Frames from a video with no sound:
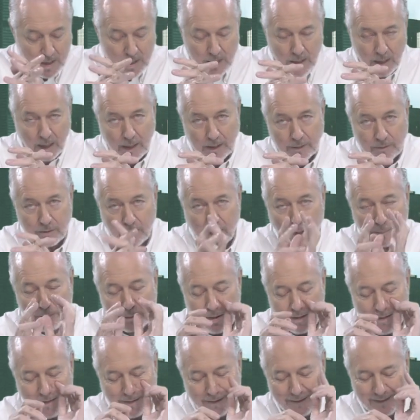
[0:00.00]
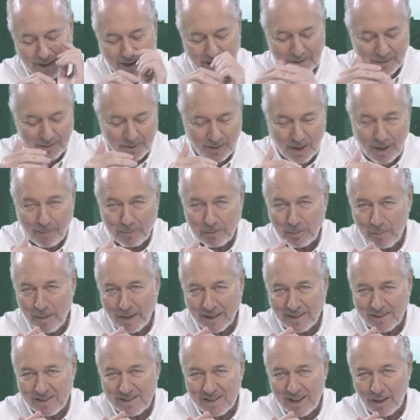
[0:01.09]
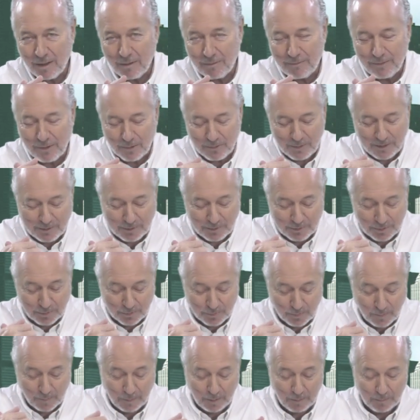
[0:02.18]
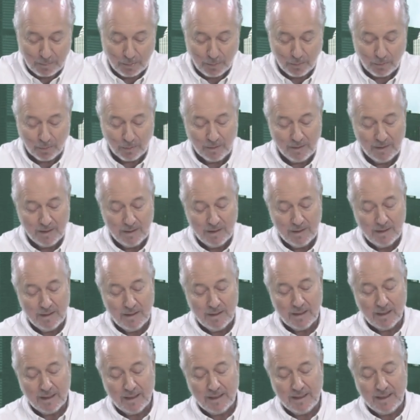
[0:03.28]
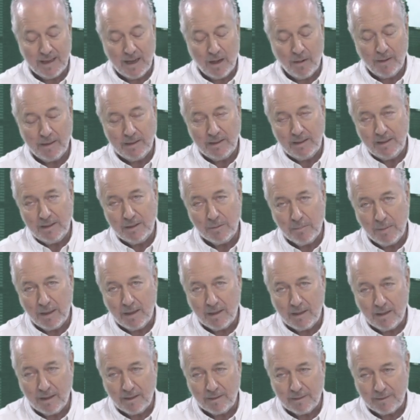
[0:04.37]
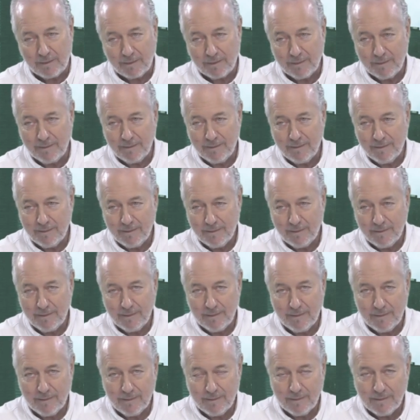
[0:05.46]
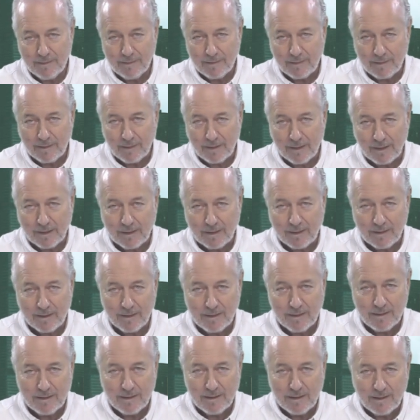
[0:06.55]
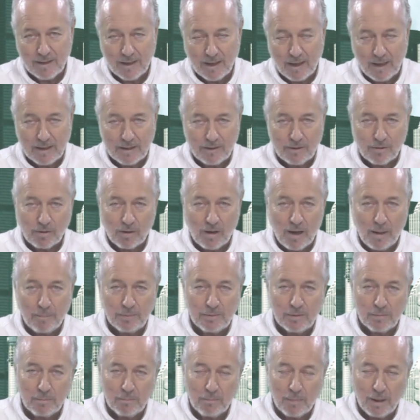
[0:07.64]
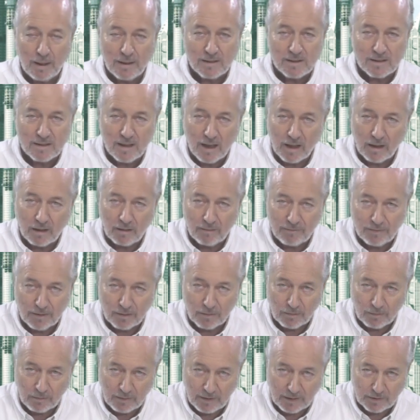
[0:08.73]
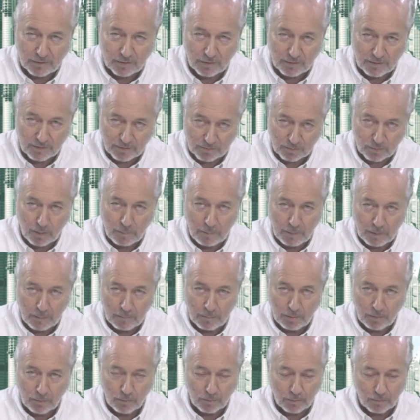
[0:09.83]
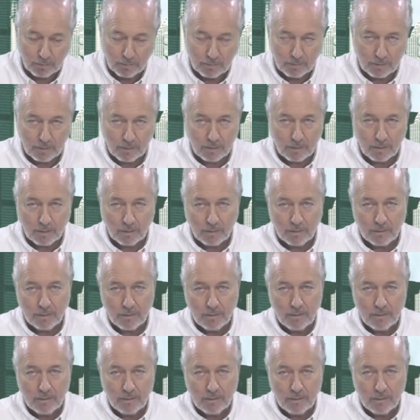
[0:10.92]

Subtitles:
I dropped my cell phone into the swimming pool, and now I need to buy another. Yeah, I dropped my cell phone into the swimming pool, you know.